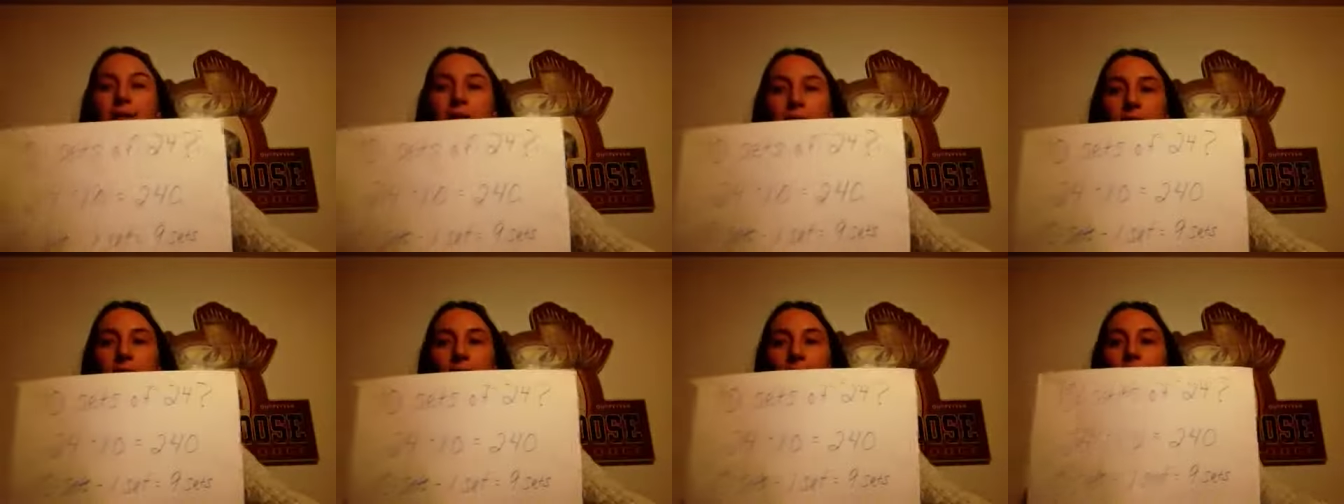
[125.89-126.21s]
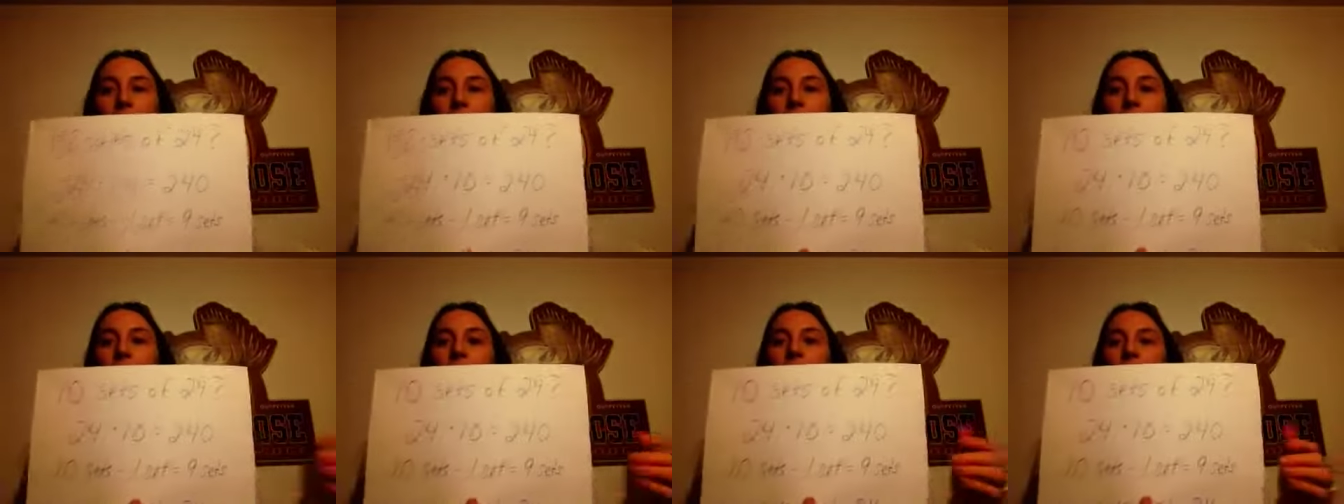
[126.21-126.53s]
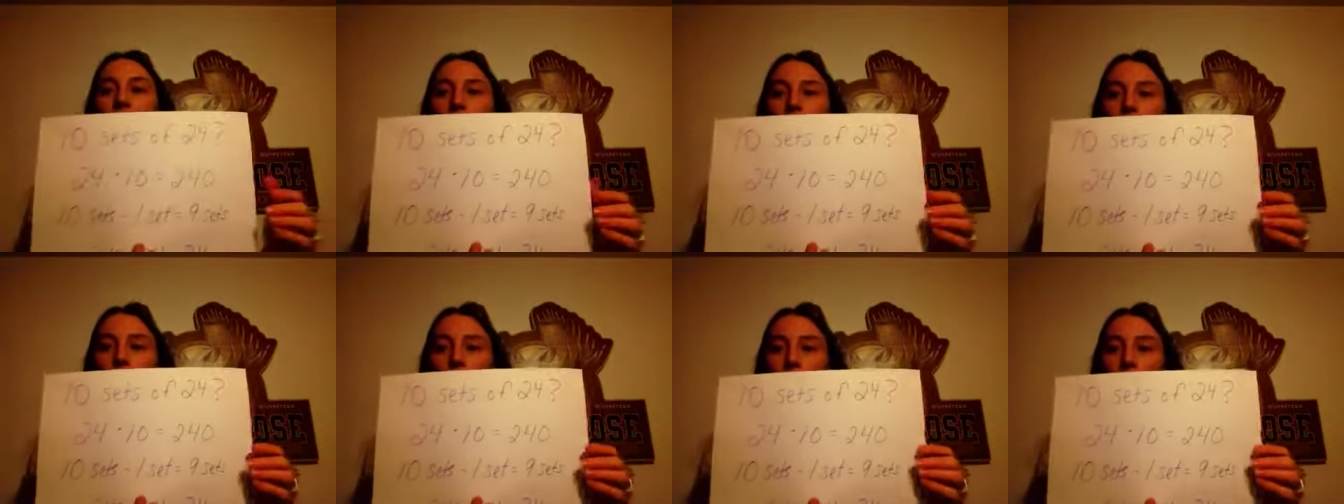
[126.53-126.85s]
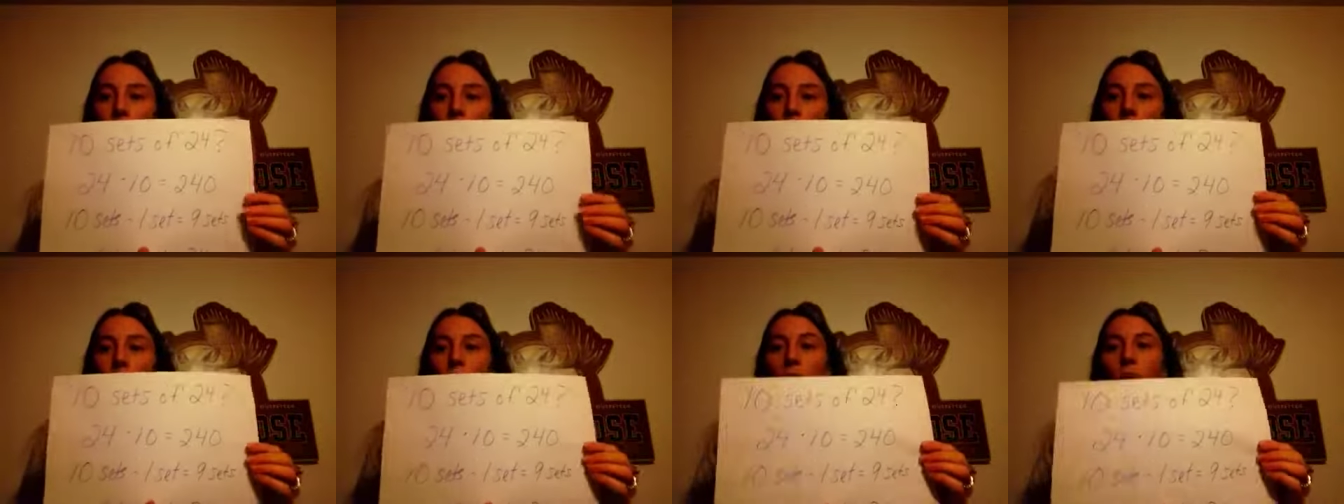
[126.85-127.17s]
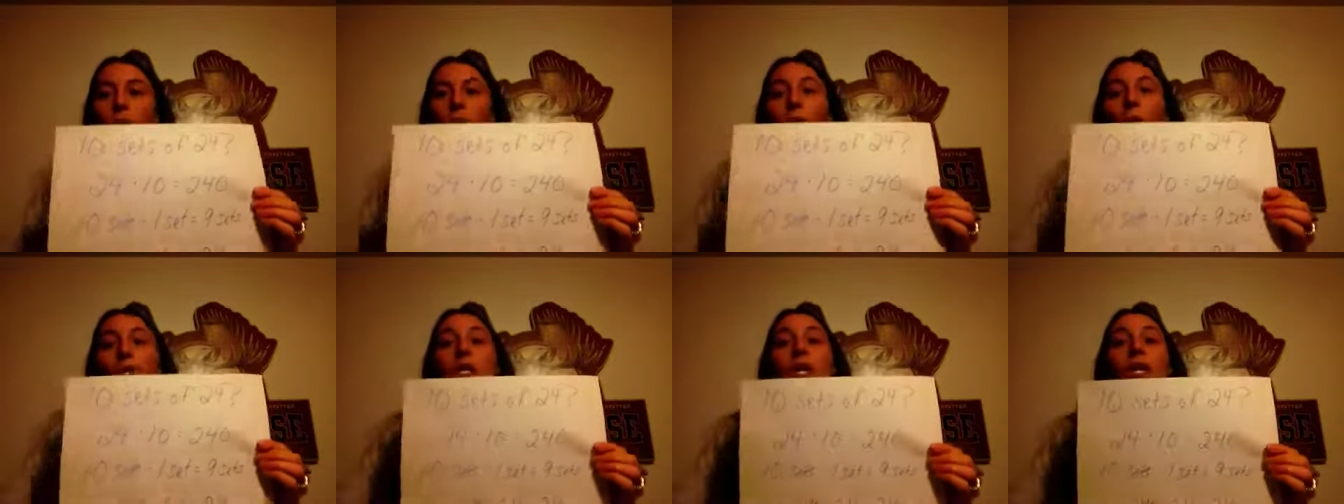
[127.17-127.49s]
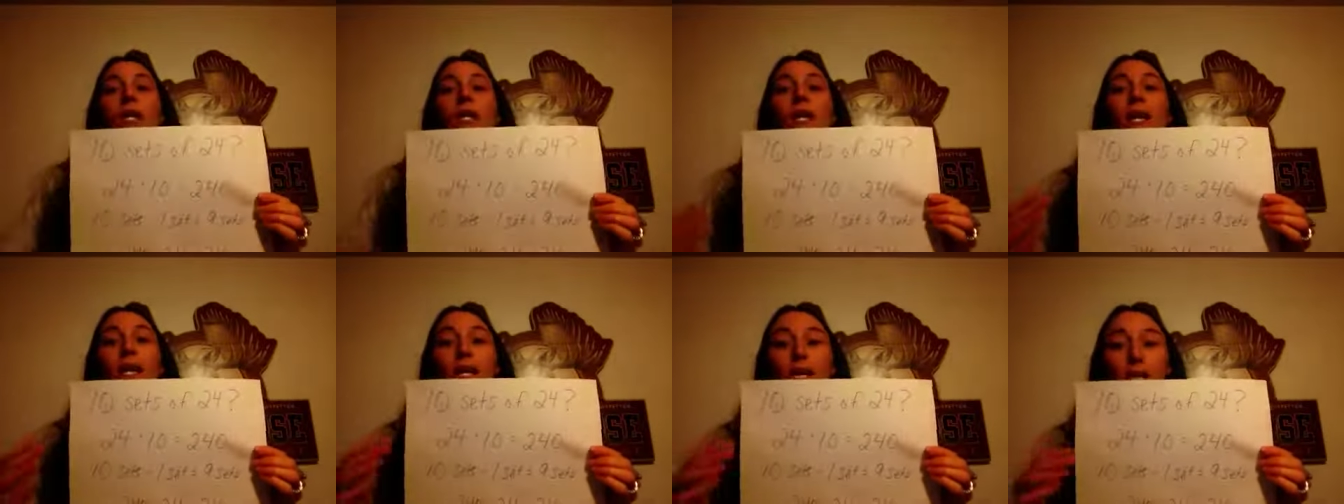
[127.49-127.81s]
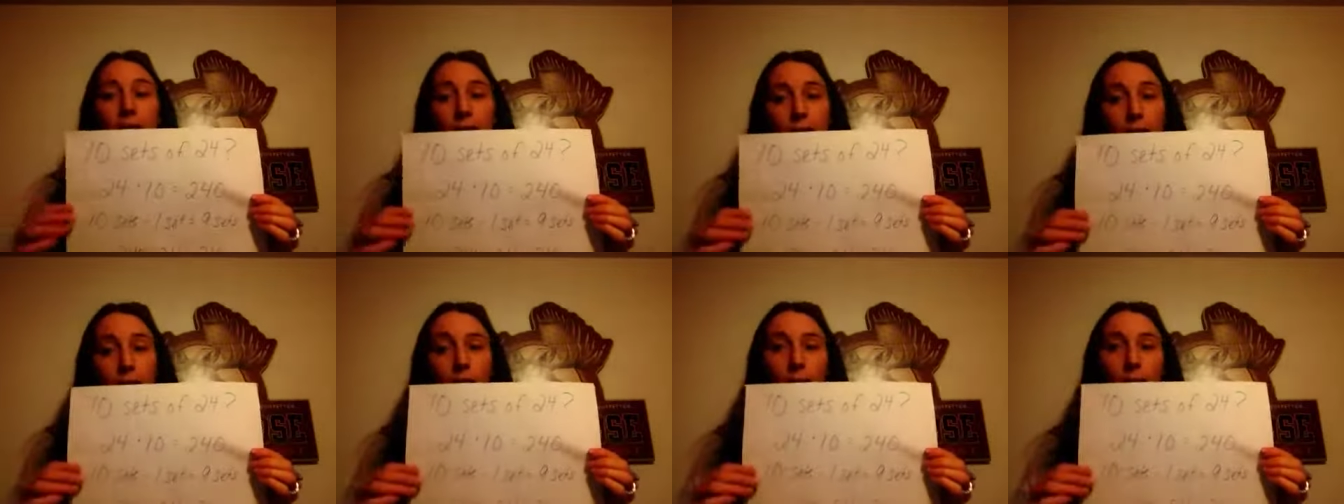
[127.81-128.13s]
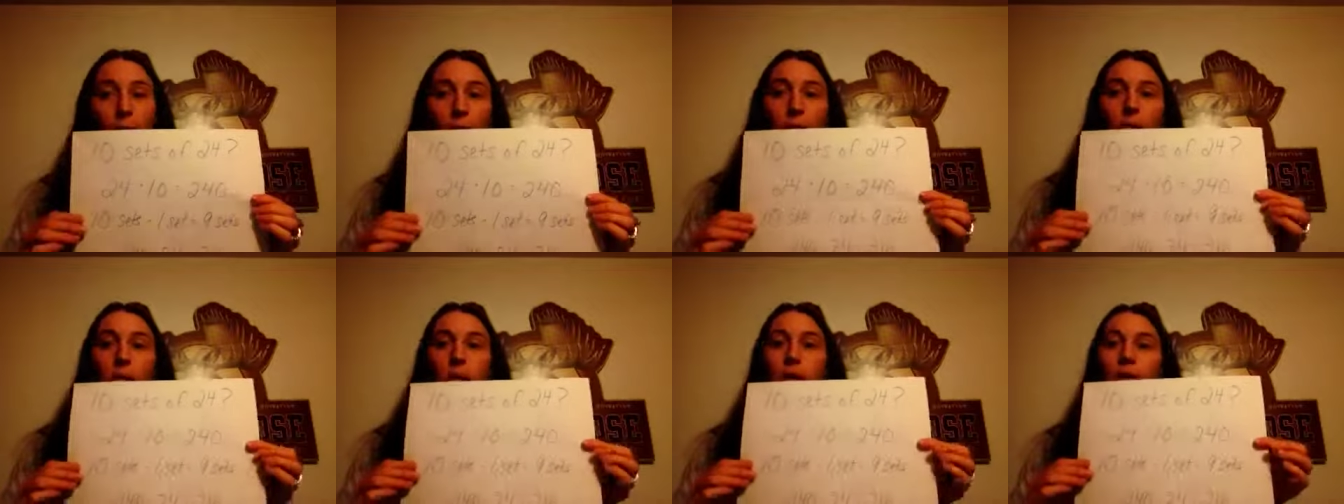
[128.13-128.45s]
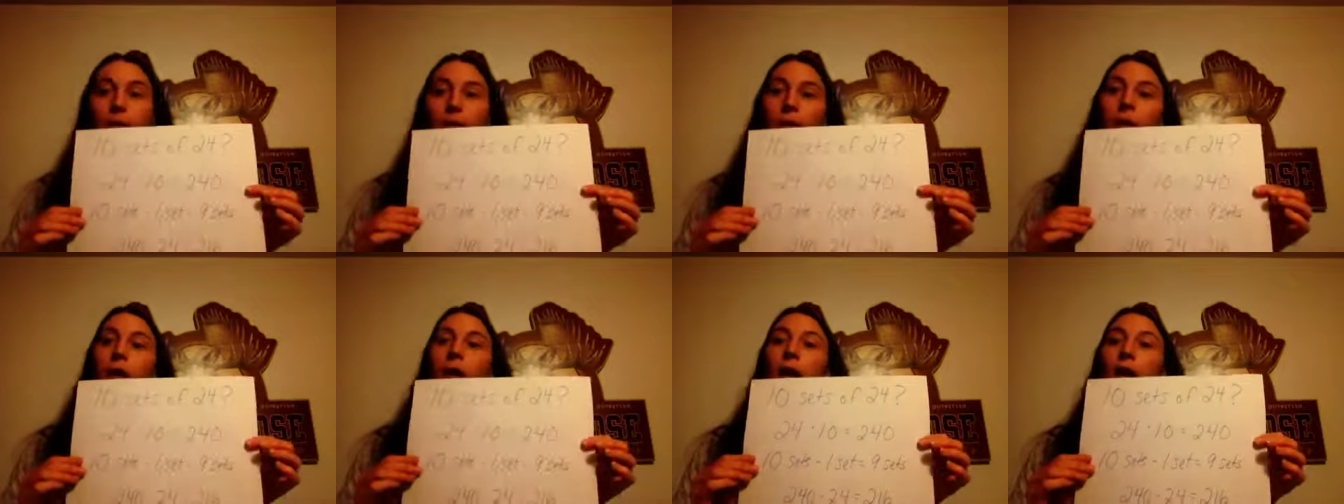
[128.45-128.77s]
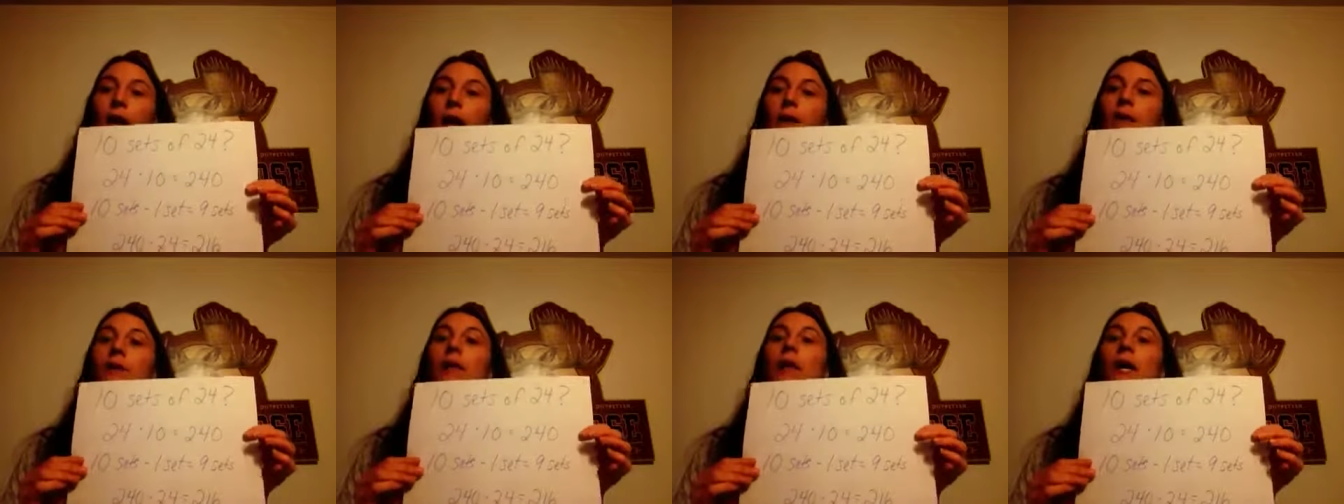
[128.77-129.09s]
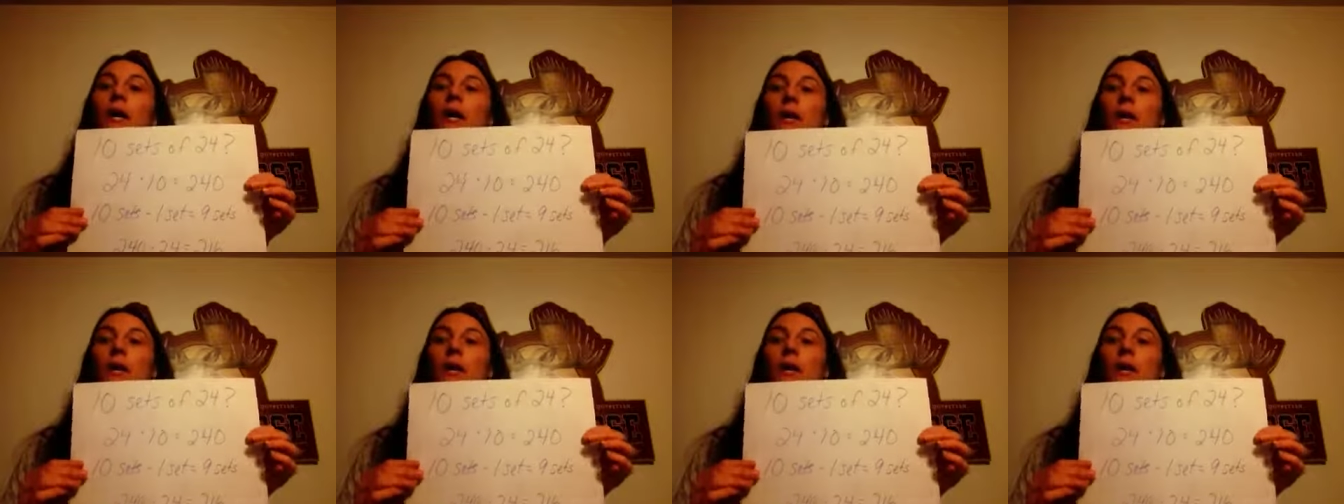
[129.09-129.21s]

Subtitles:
sets of 24, which can easily be done in our head